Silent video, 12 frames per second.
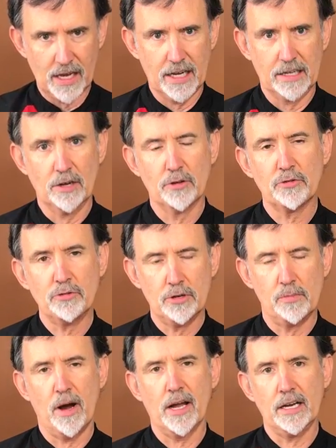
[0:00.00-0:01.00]
go through your
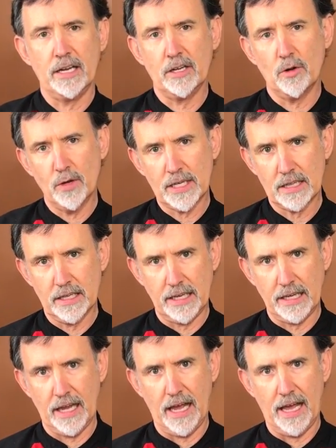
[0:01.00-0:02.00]
body
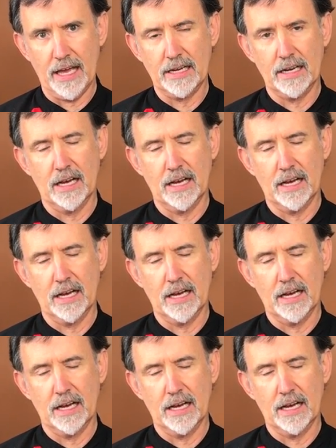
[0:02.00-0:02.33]
quickly, and